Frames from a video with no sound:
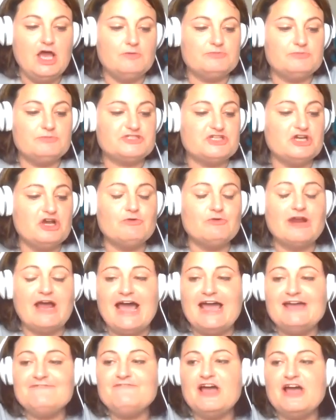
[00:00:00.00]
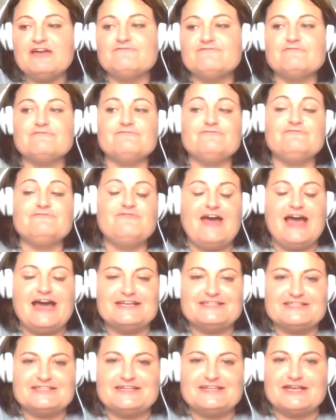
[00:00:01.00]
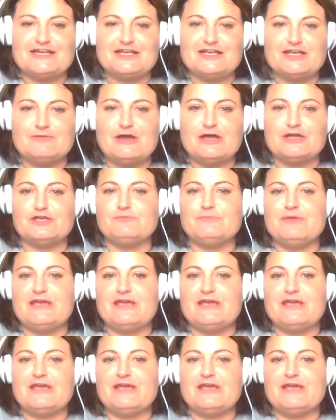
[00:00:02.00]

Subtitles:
But you know what I find fascinating about you,